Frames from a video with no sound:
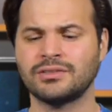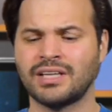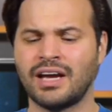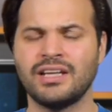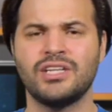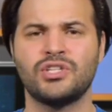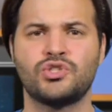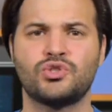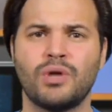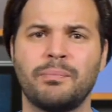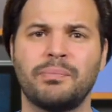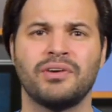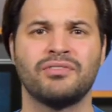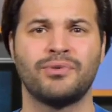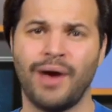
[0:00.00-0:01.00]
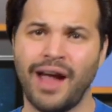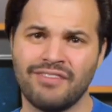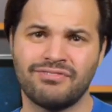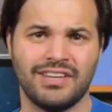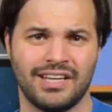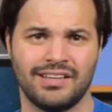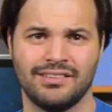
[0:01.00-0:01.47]
tiny strip of
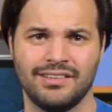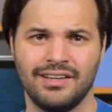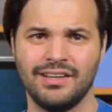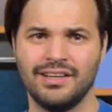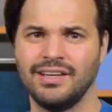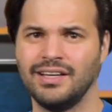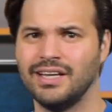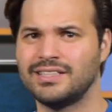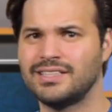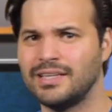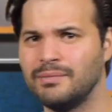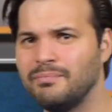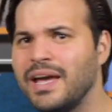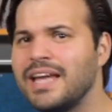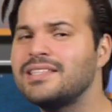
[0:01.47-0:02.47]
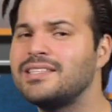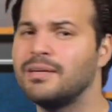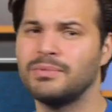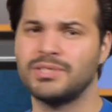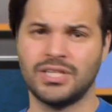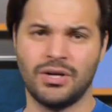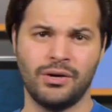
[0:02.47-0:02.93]
graphene. It's an
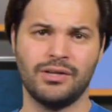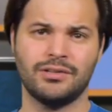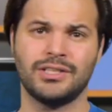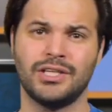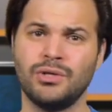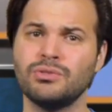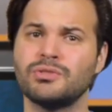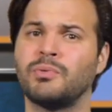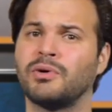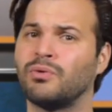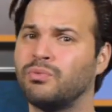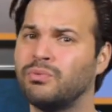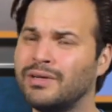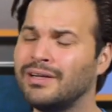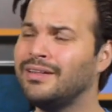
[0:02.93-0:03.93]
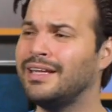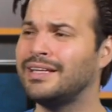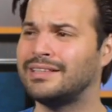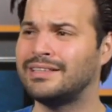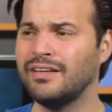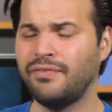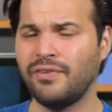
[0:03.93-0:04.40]
amazing material to use, but a
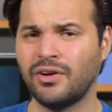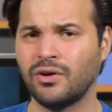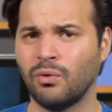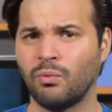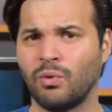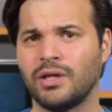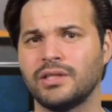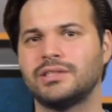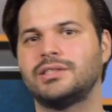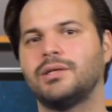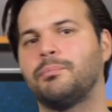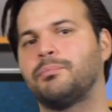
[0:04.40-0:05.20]
really difficult one to